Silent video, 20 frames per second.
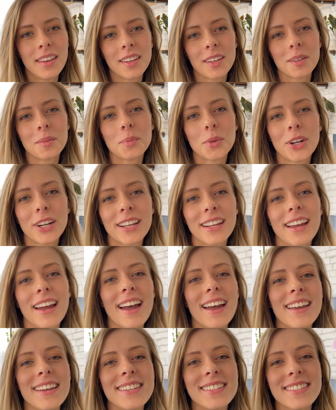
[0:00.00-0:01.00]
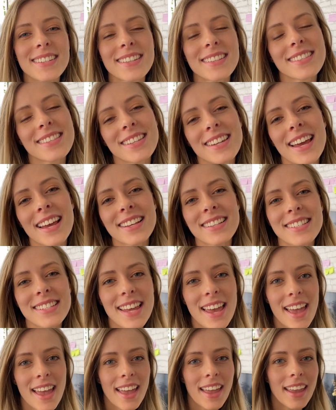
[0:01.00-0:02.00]
Good morning, guys. It's the next
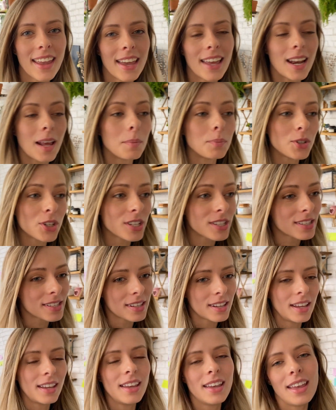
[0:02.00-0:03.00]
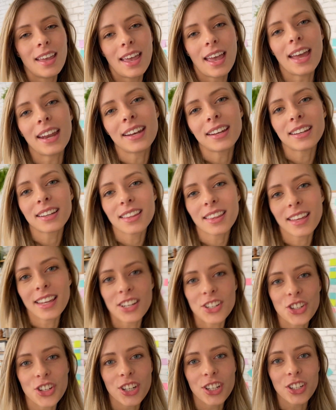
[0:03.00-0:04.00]
day and I'm just heading to the
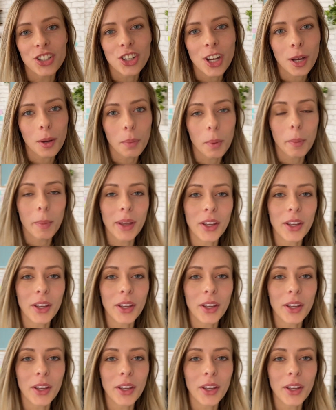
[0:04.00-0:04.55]
kitchen to check up on my